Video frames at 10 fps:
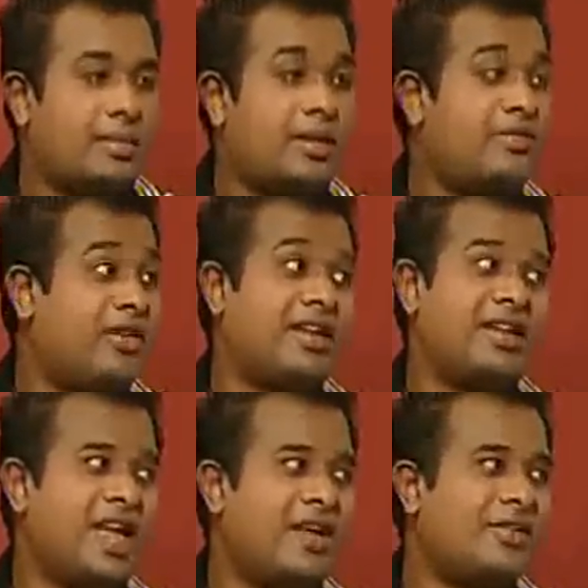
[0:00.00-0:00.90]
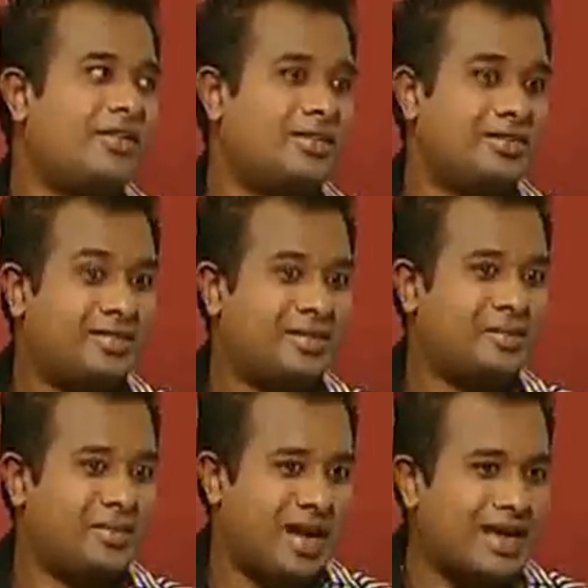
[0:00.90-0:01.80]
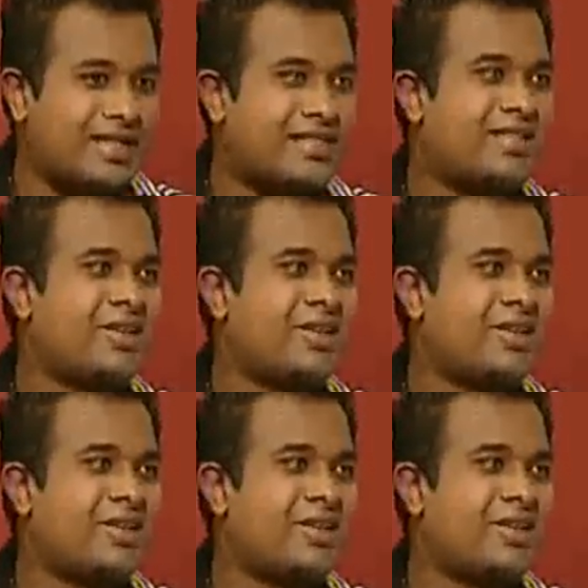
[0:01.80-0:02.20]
But finally, I was surprised,